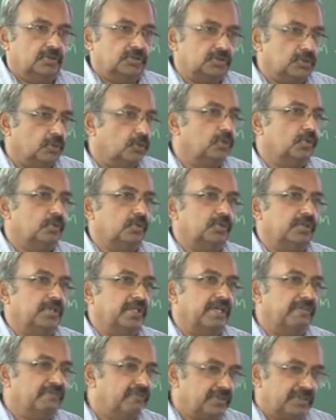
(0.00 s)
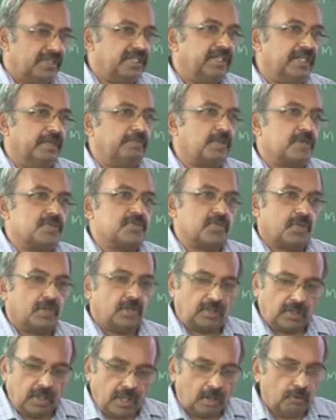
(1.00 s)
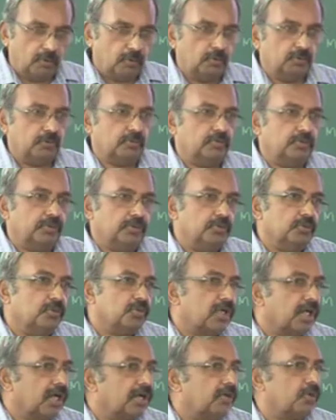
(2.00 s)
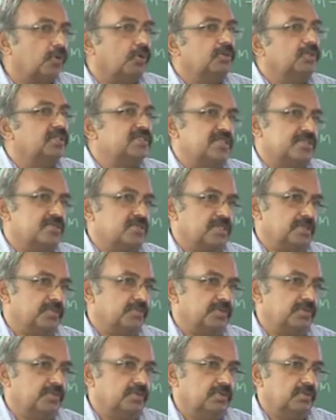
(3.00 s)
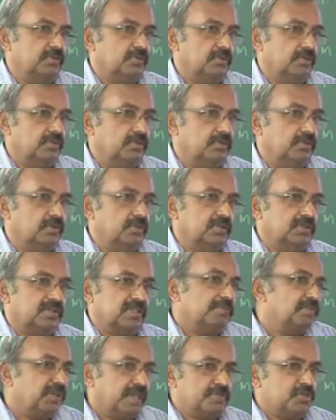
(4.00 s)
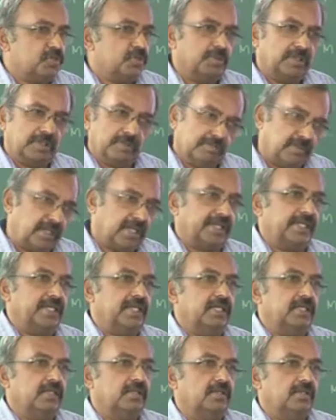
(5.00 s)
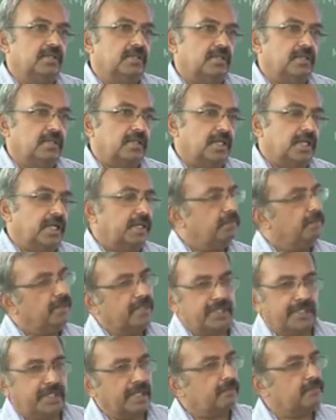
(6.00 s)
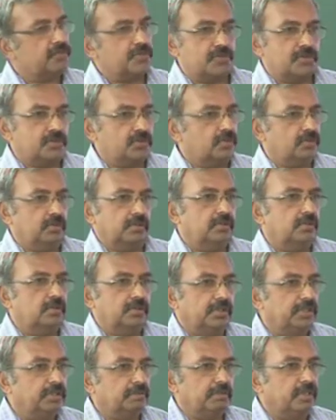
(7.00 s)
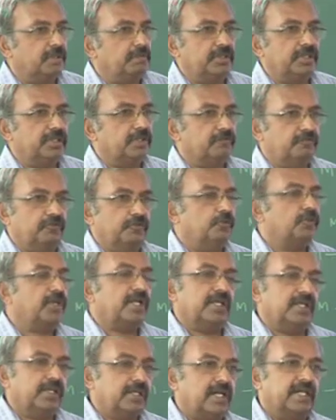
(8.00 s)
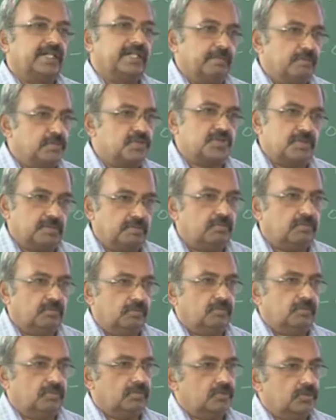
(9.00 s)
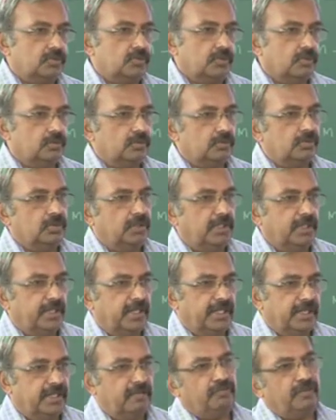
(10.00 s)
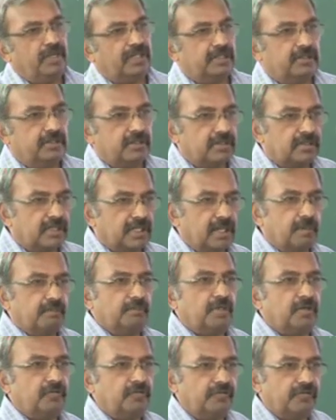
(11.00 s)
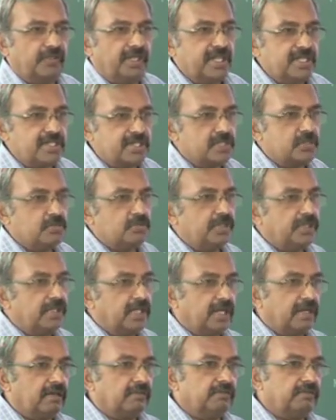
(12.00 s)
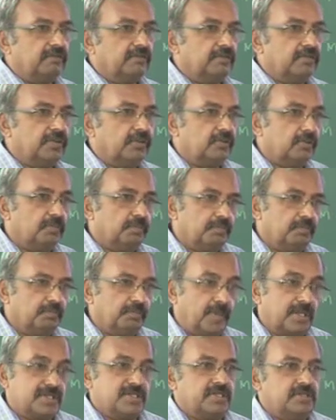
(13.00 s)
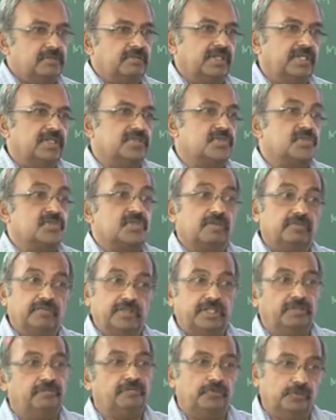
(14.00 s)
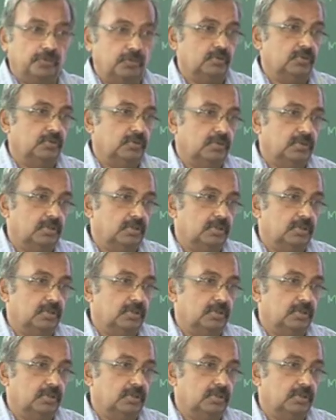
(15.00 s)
So everything depends on how you control the systems. Sometimes you become lucky, and many times it may be a futile attempts. So in fact, the number of cases we have, positive cases are very few.